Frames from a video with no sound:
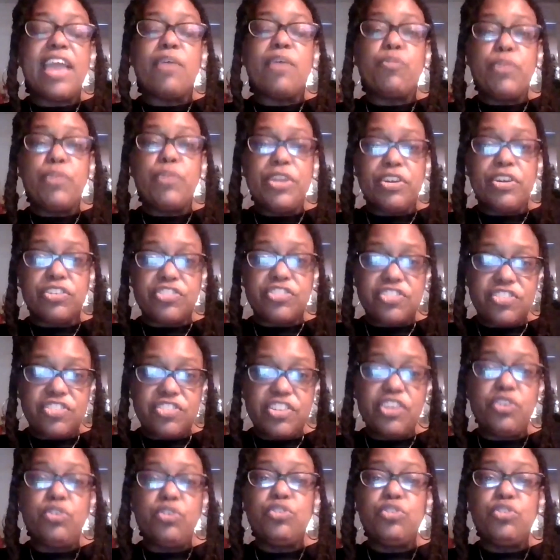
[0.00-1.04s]
And we are
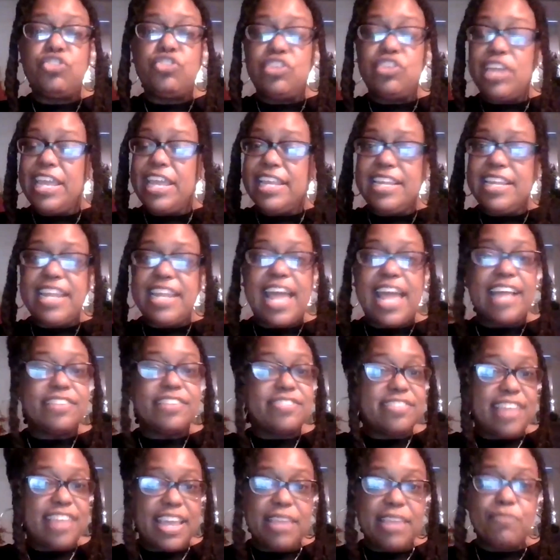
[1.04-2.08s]
still in that
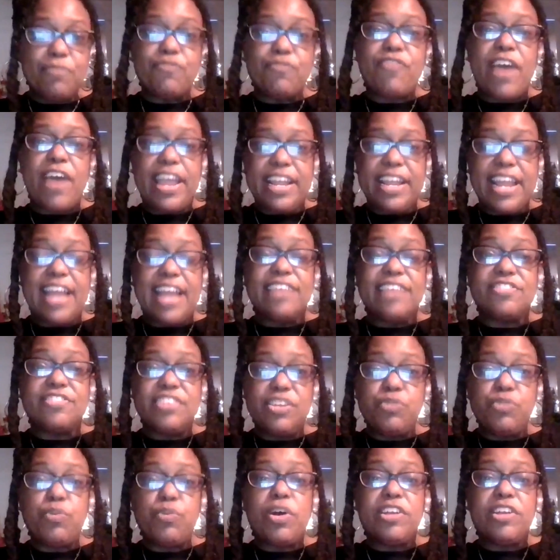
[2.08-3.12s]
same fight as
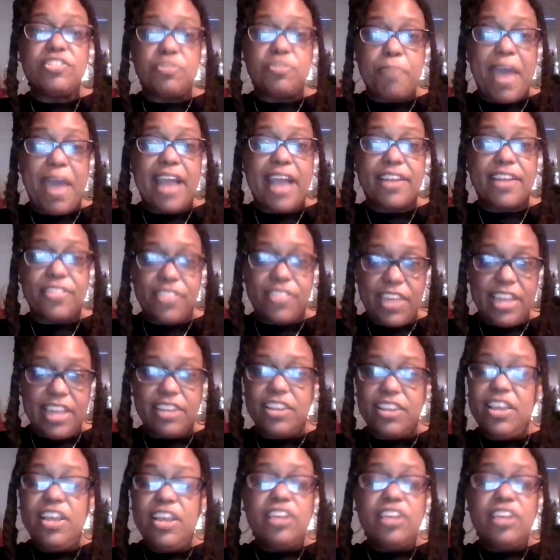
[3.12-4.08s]
he was back then.